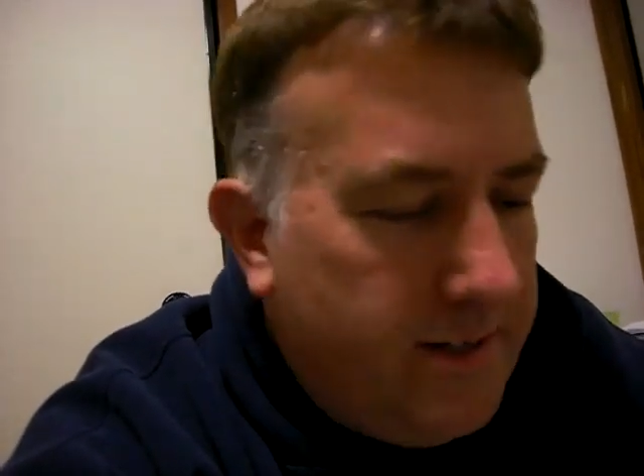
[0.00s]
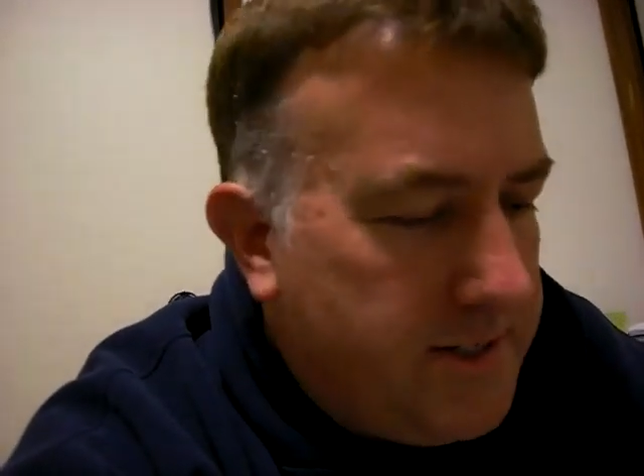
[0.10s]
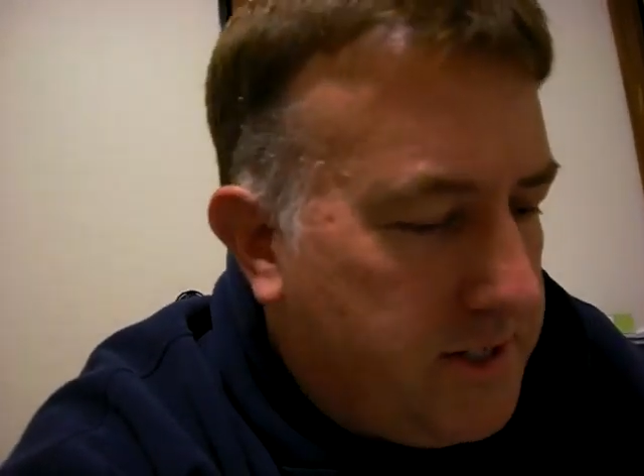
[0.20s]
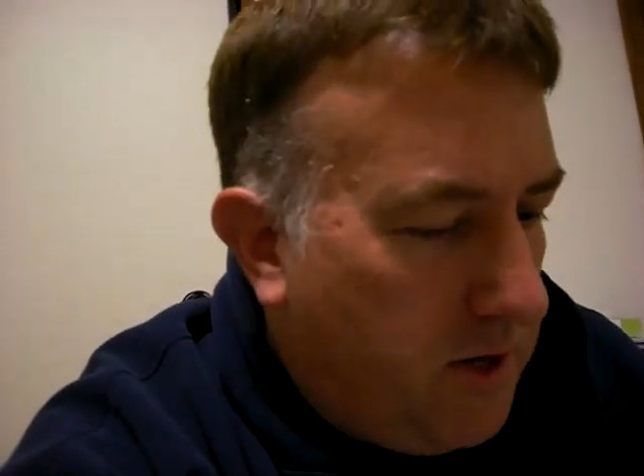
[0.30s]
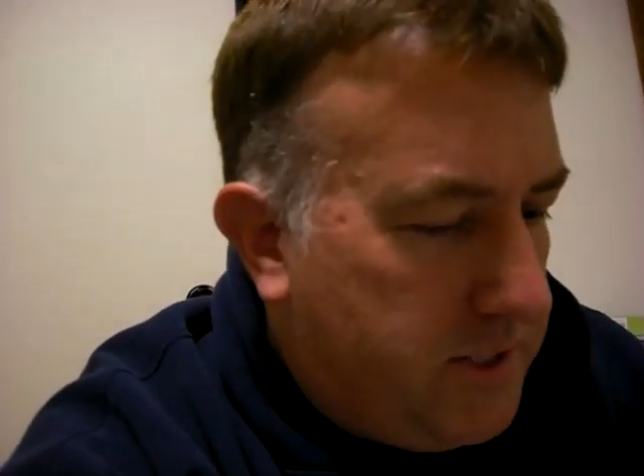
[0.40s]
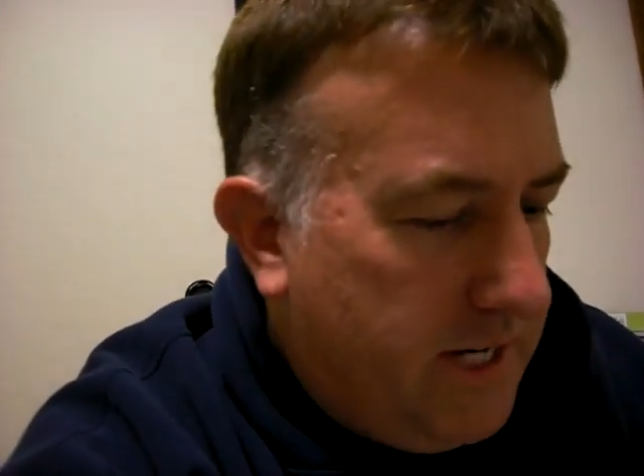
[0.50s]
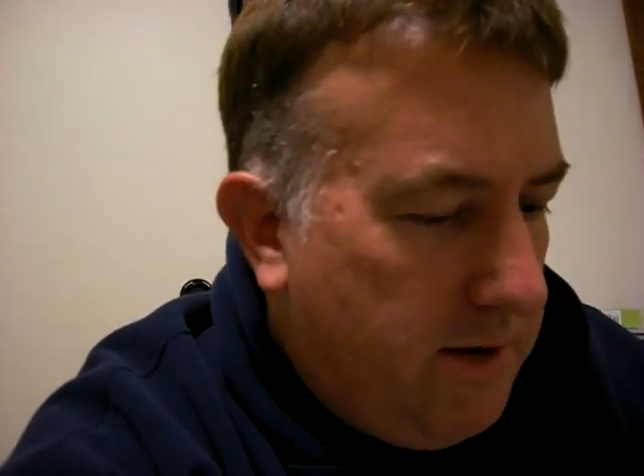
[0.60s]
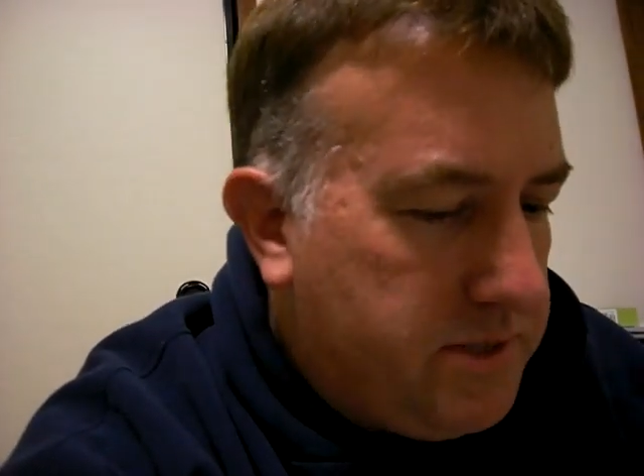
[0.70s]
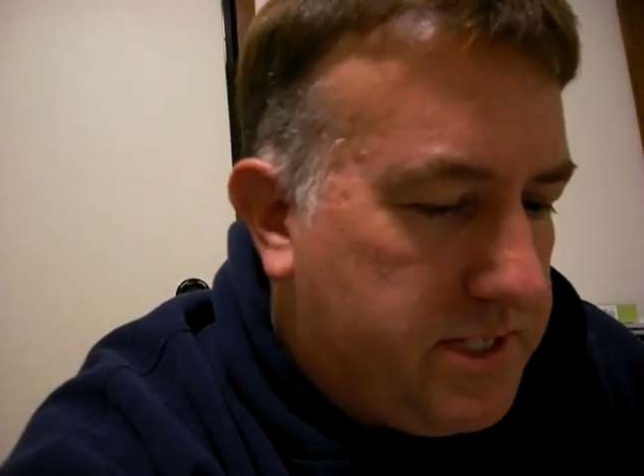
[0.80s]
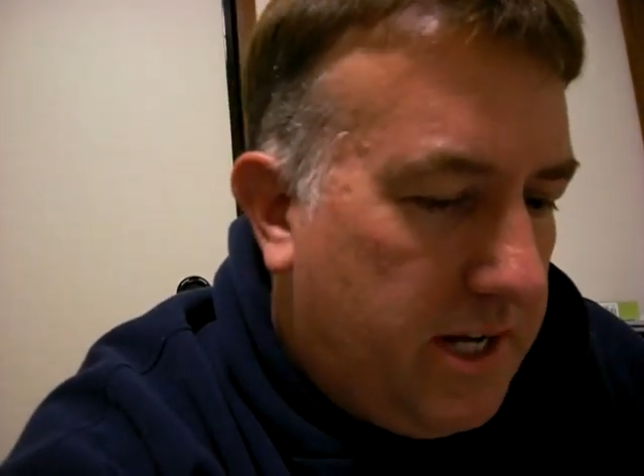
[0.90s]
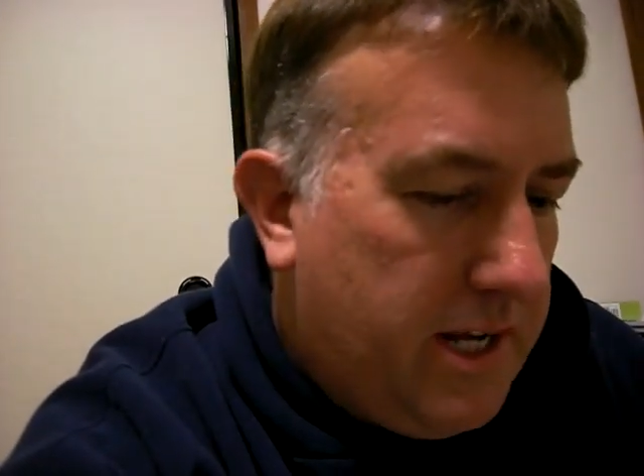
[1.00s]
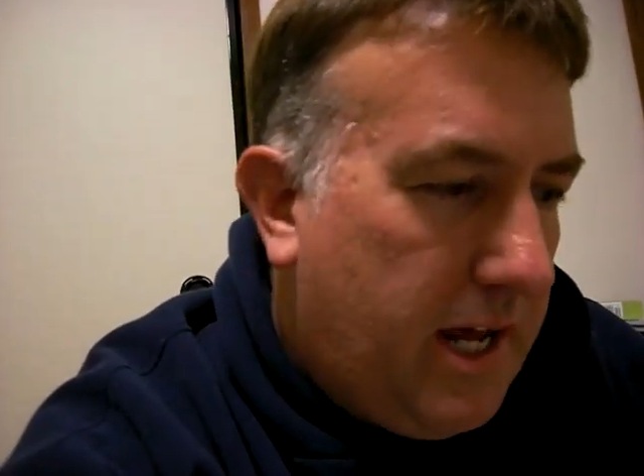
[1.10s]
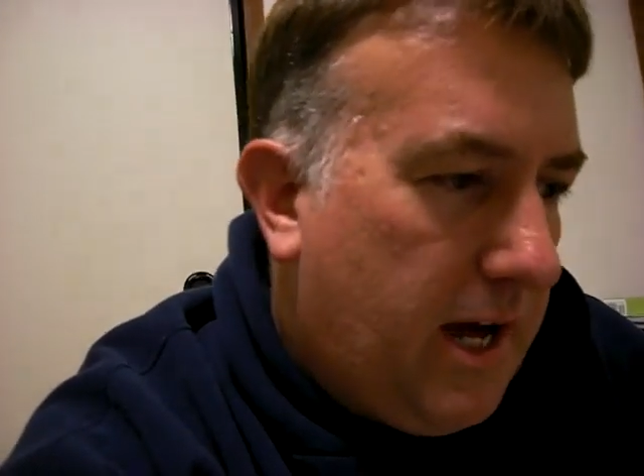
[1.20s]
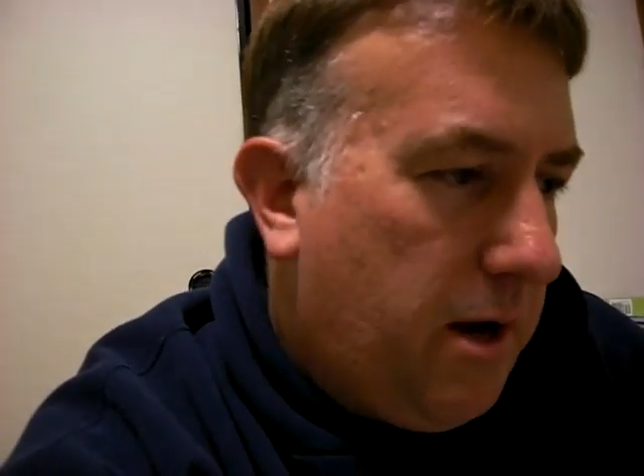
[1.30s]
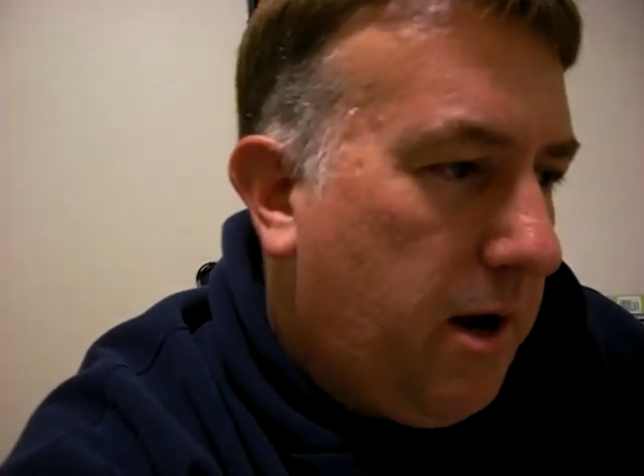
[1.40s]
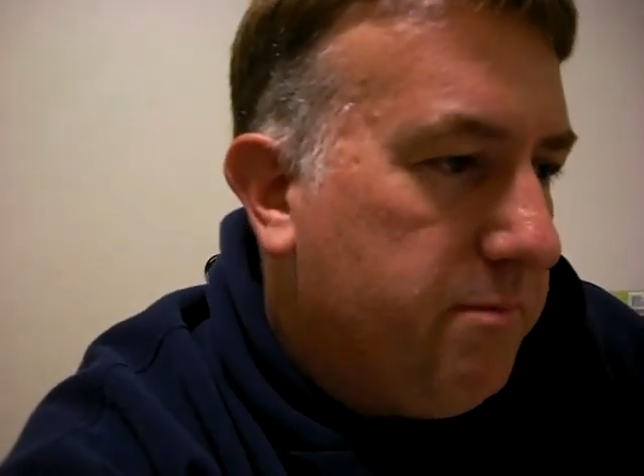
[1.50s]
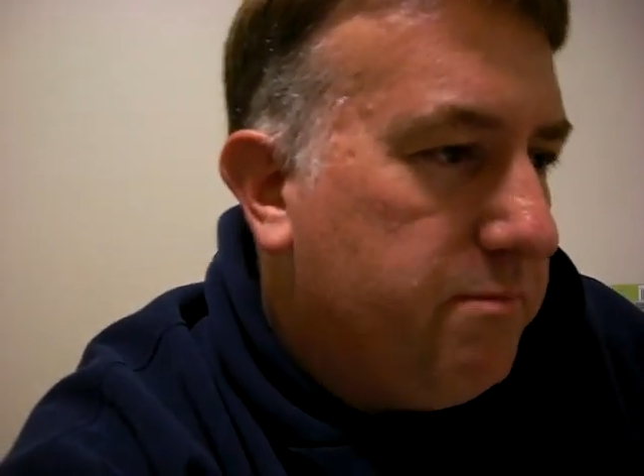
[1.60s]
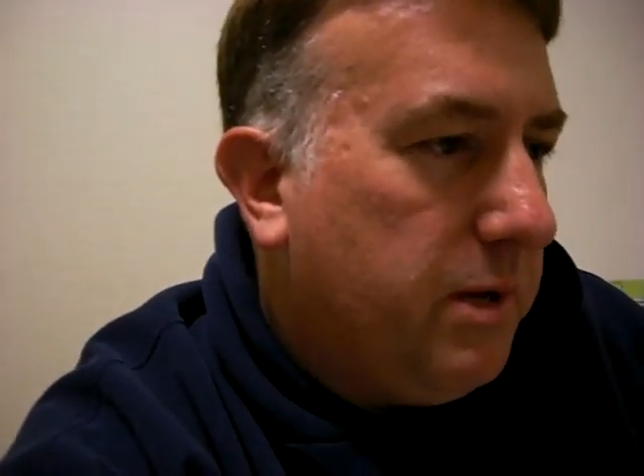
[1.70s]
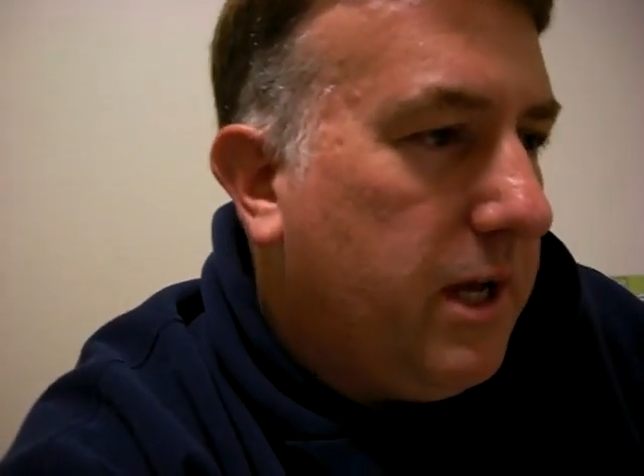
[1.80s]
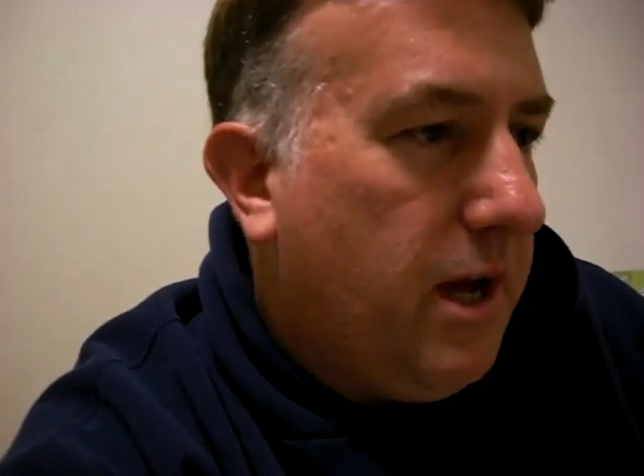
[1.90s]
So today was Sunday.
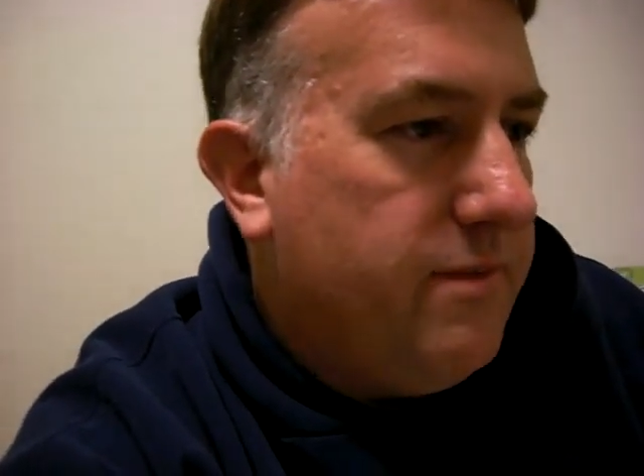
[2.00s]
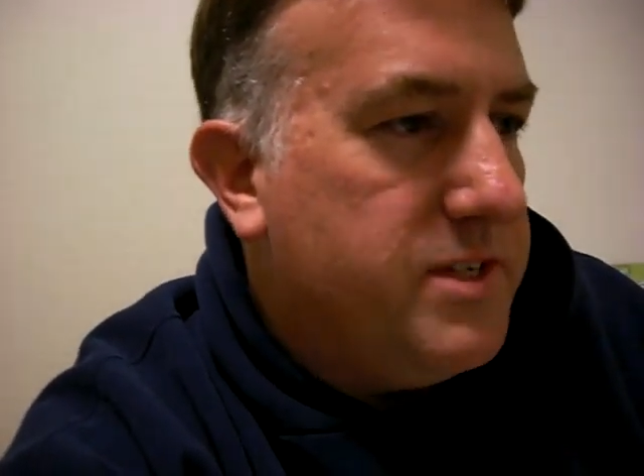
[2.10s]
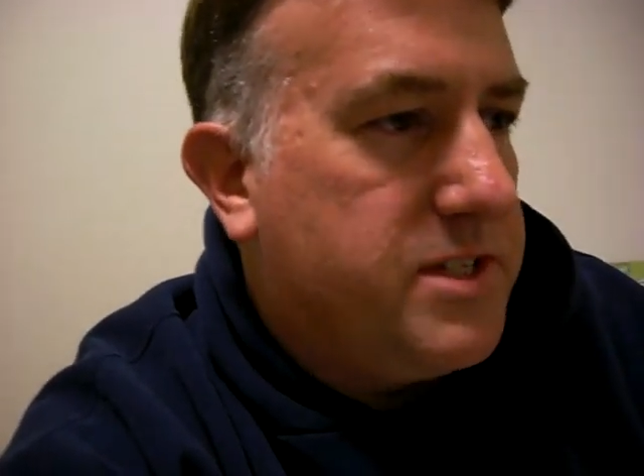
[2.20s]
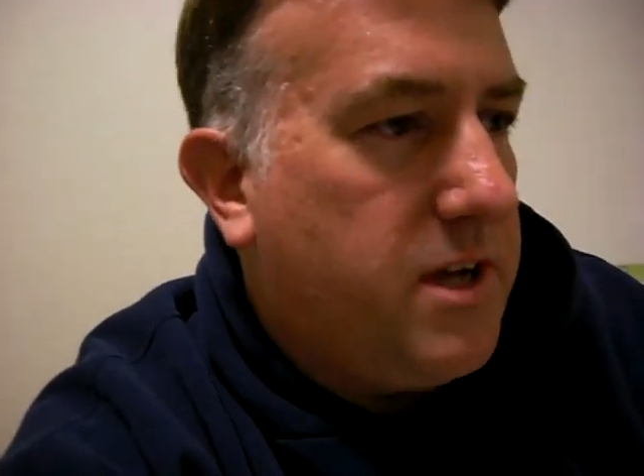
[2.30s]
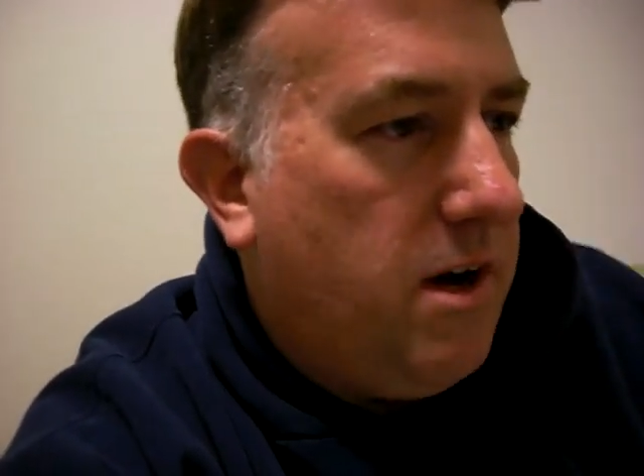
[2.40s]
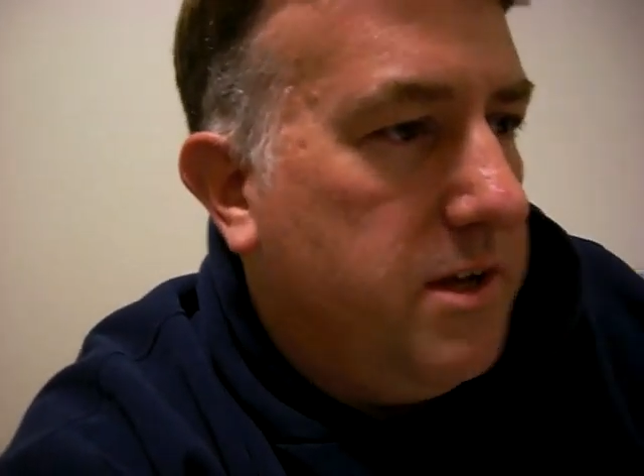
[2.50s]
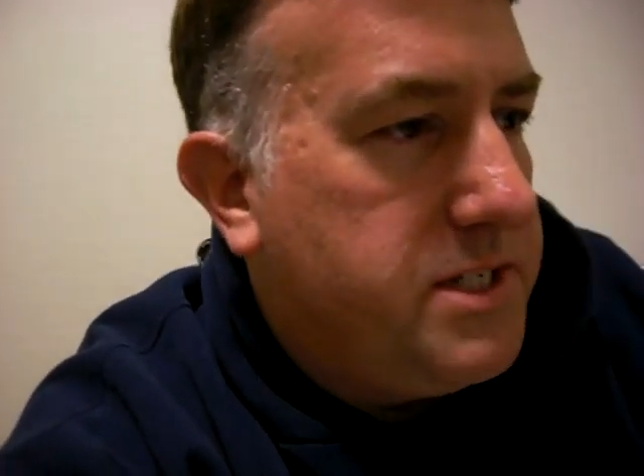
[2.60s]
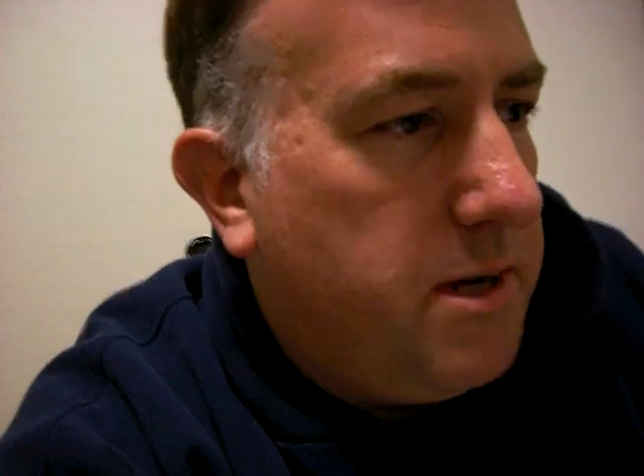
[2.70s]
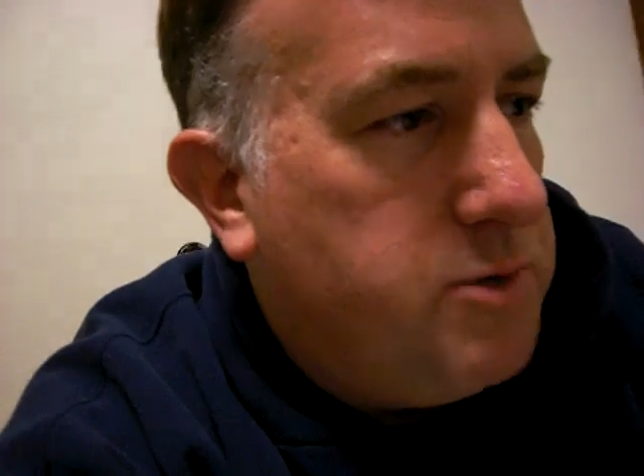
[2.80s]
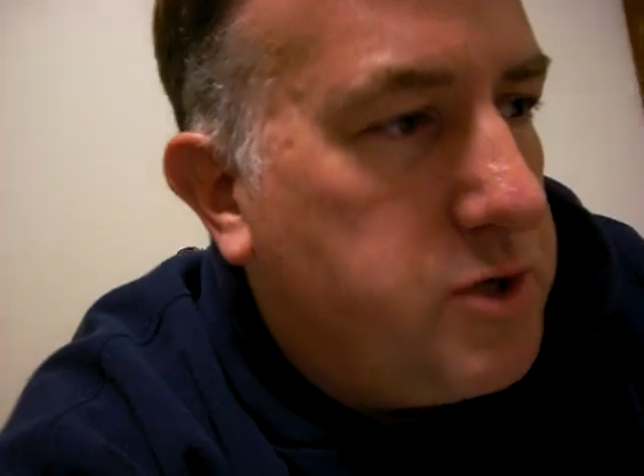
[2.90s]
I've been kind of ensconced. I'm